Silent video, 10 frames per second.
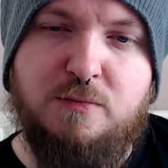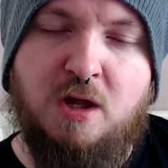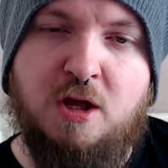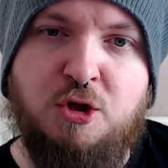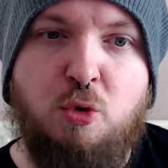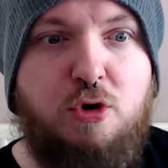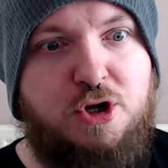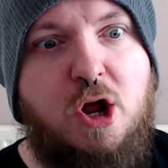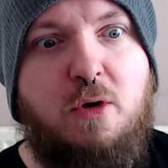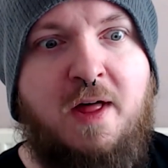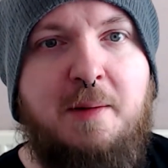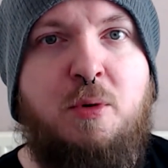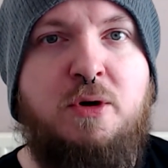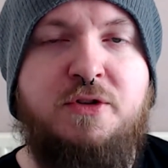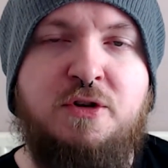already know at that
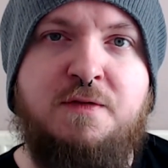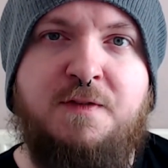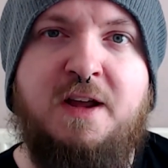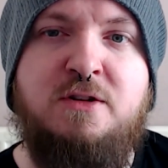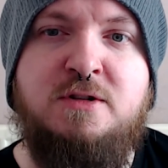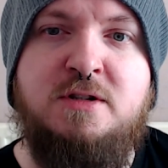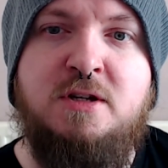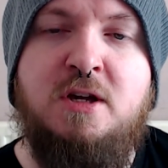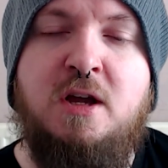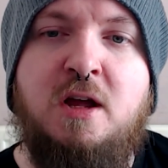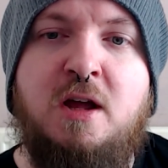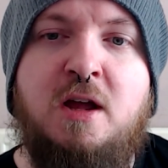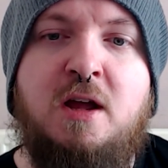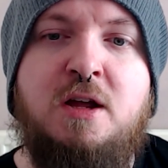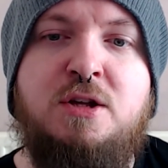point that you failed,
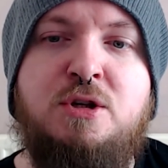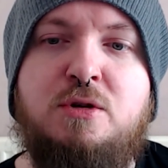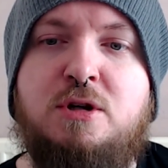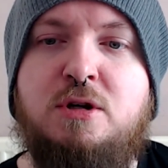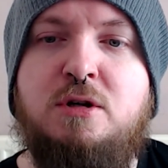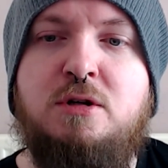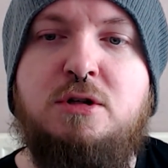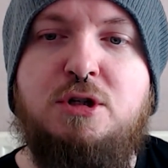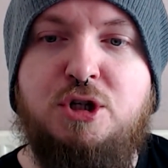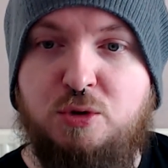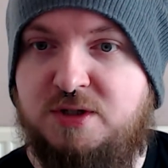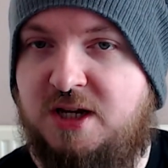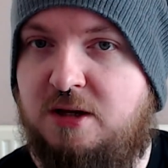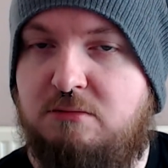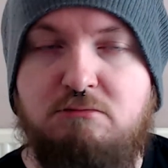you could use
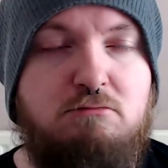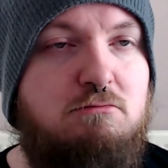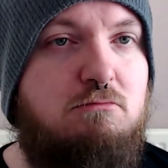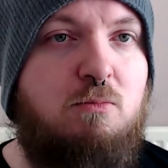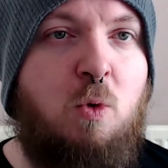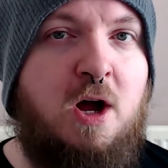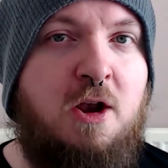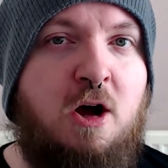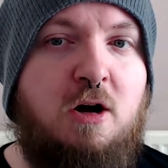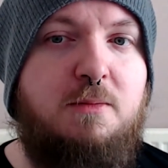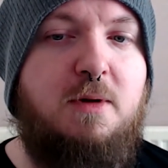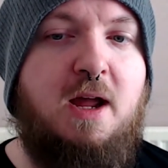it. Why not?